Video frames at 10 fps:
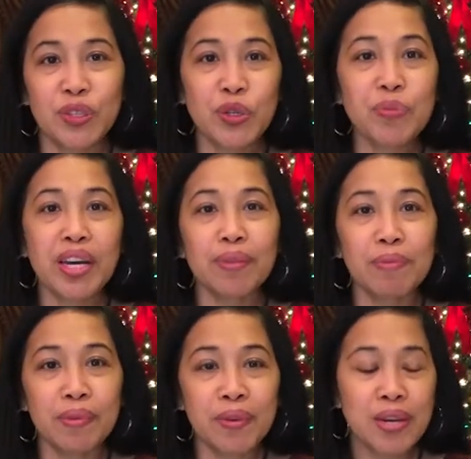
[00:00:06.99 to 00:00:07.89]

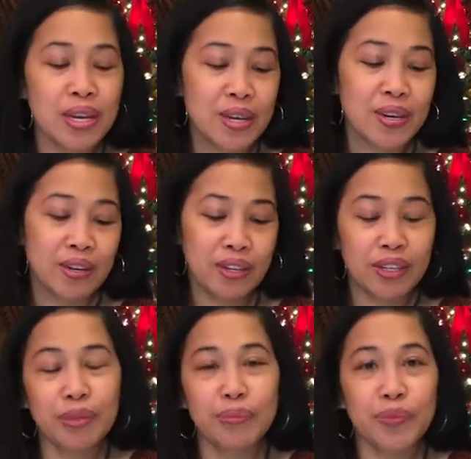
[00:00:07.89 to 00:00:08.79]
Suman,
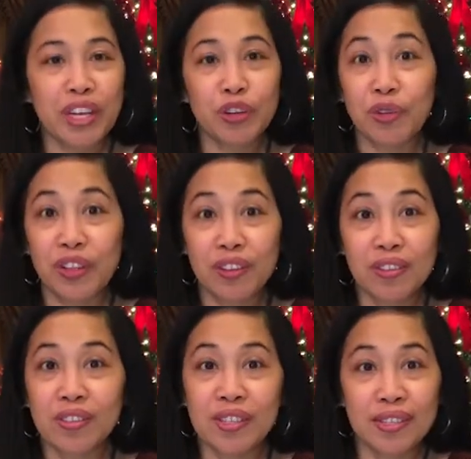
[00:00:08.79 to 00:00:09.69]
the
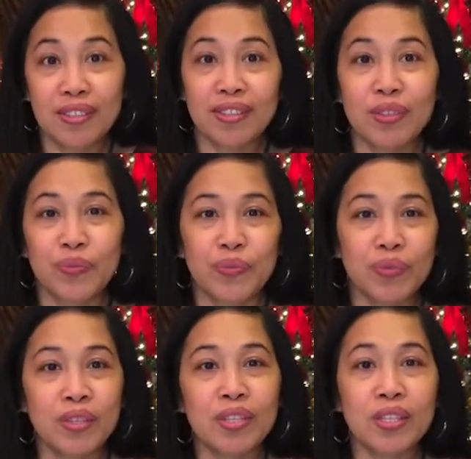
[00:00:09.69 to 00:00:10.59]
ingredients is
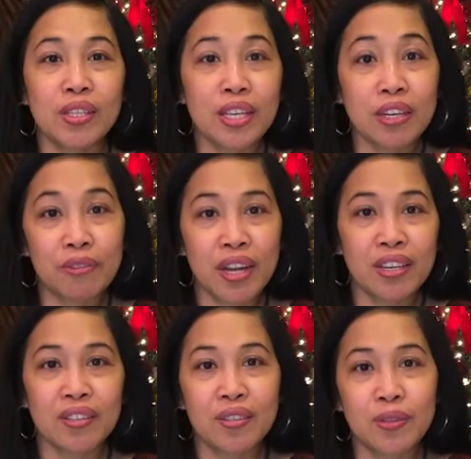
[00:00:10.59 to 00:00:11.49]
sticky
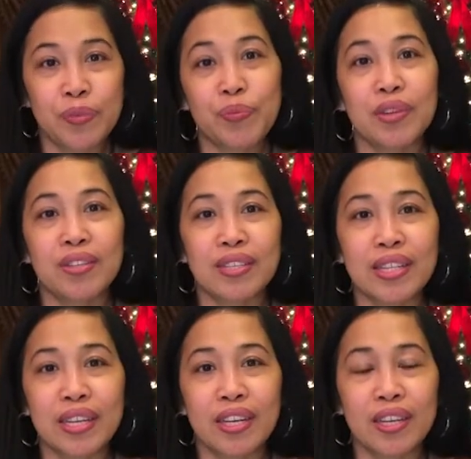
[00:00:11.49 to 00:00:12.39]
rice, means
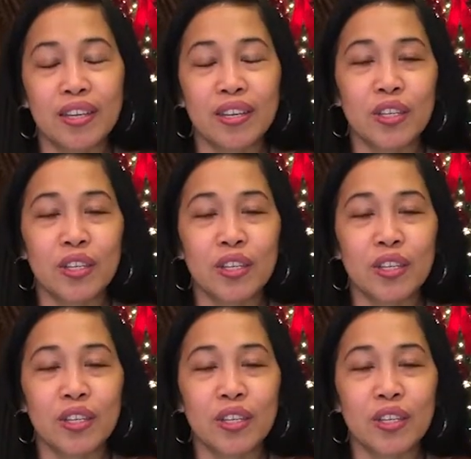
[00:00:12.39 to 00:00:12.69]
like